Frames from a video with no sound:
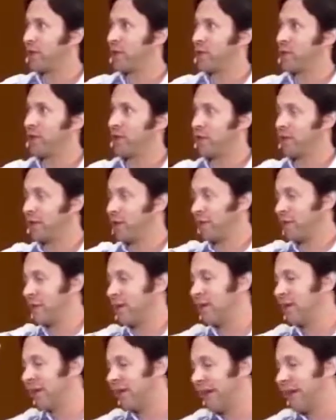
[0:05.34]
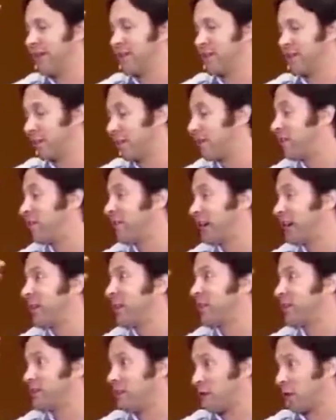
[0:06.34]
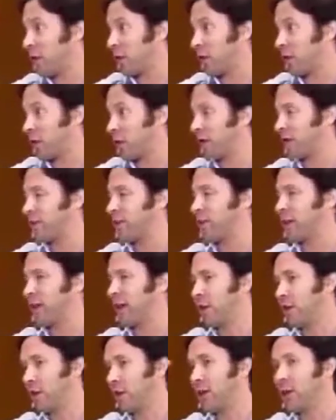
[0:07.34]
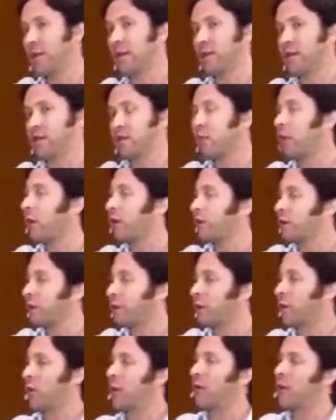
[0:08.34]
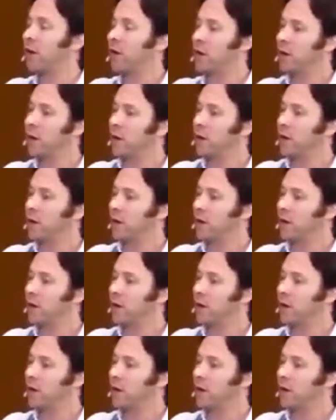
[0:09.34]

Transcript: which is encased in silence and darkness, how it constructs our